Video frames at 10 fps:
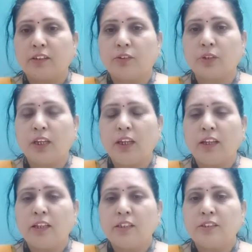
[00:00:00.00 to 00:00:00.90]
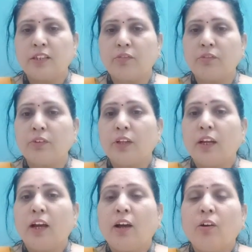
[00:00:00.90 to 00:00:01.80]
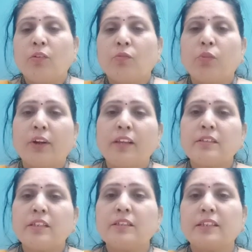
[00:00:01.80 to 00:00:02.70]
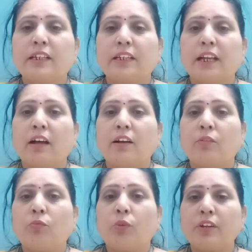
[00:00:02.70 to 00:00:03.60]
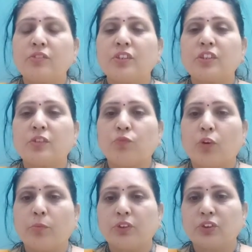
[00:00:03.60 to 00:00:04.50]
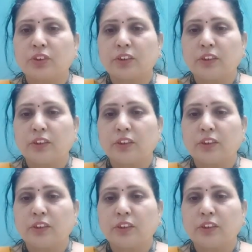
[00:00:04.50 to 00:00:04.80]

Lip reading: Okay. Now, what is this data? What is this information?